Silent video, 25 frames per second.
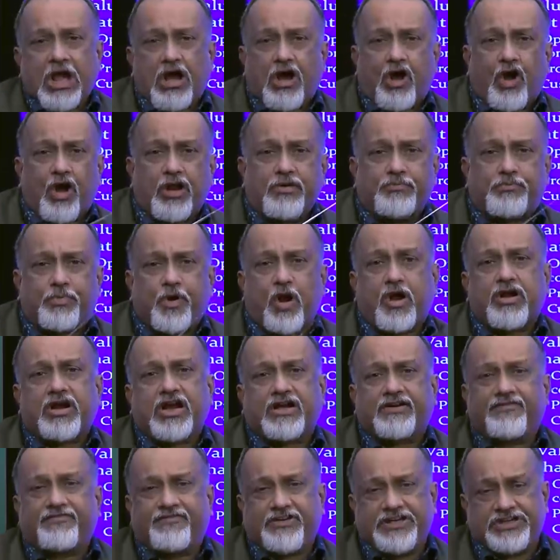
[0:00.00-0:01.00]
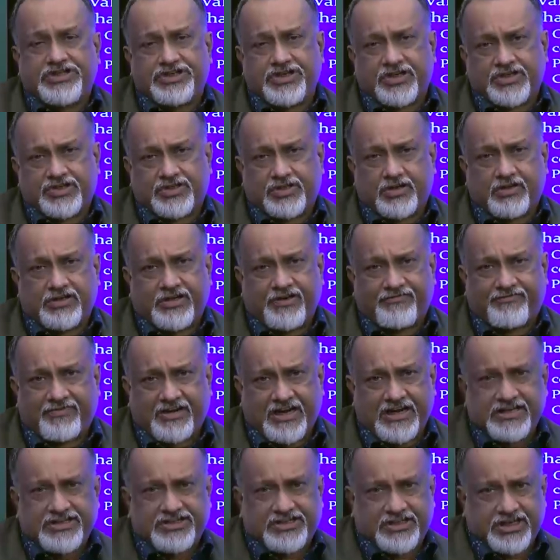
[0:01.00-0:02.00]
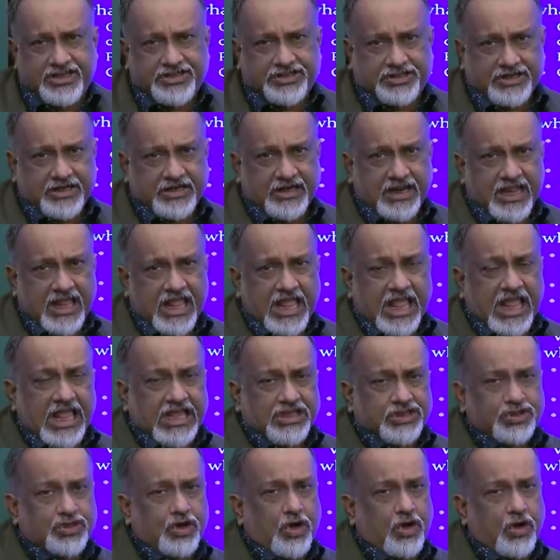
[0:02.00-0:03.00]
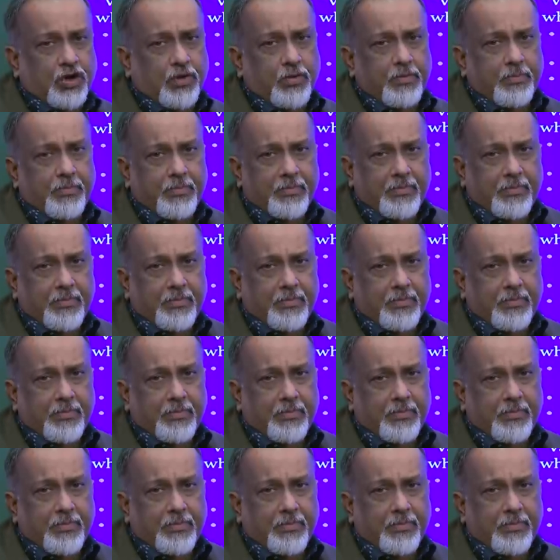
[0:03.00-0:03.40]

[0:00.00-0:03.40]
on product features or differentiation. So